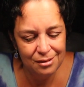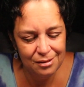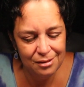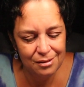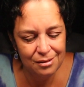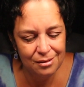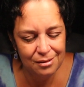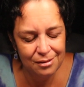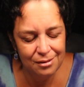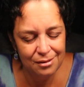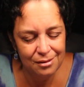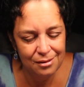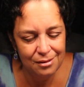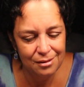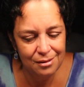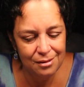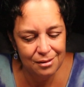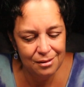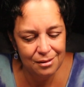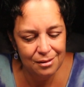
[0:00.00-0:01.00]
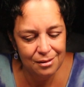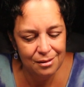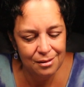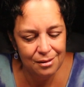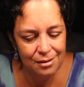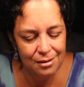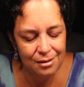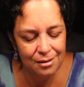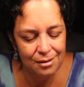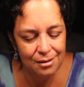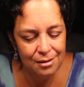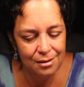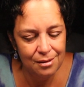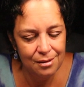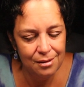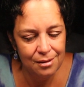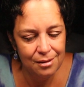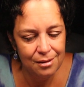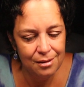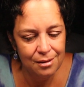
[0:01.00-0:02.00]

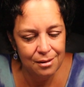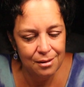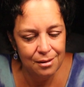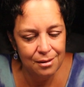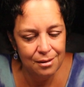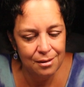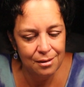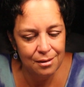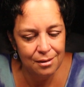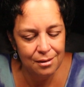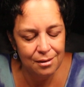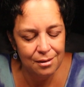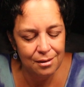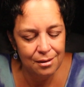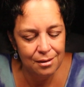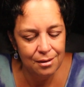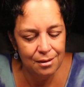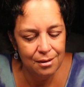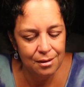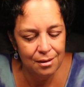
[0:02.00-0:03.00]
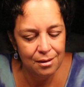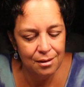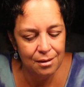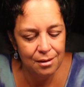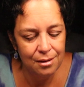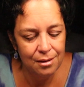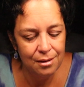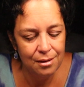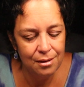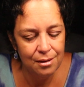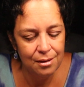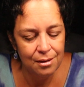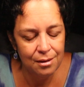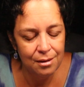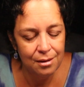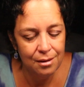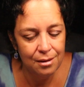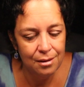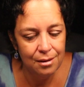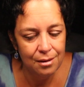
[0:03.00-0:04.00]

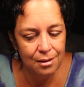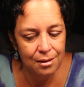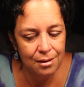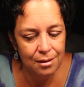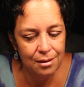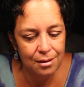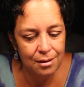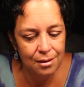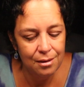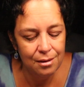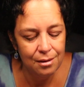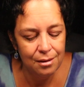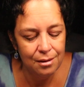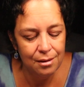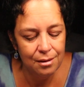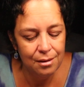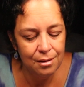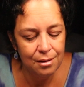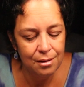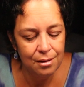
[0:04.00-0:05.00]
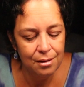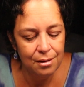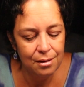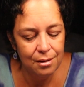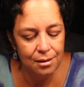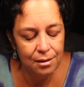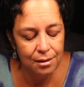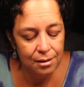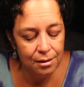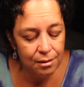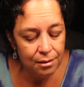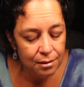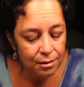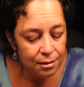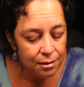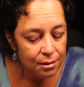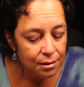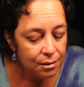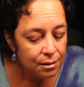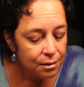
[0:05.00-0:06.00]

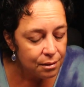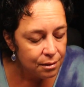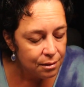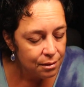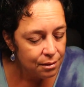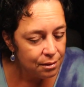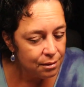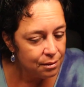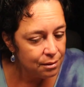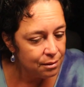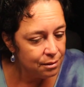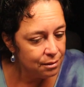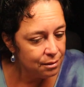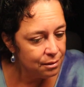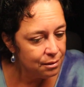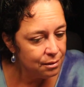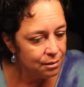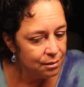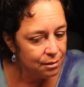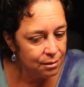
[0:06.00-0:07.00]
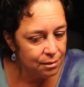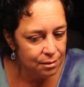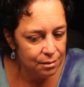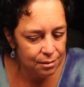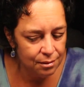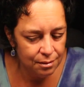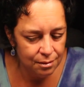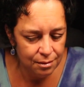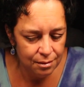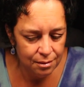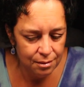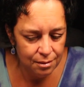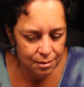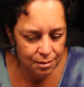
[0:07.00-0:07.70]
Nothing is said.